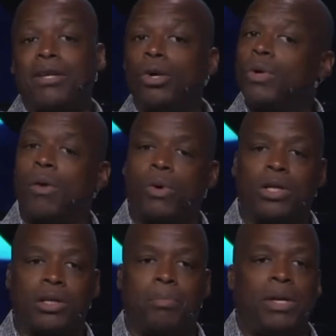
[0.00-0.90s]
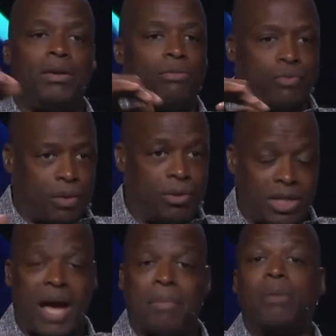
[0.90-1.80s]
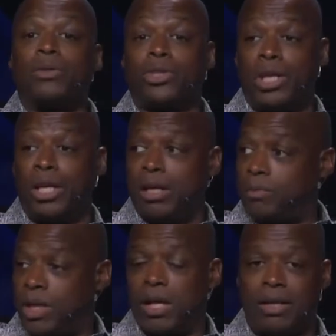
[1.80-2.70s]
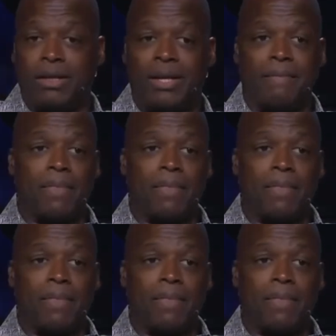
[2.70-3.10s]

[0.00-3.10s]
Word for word: I knew what I wanted to be from the time I was 10, I'm telling you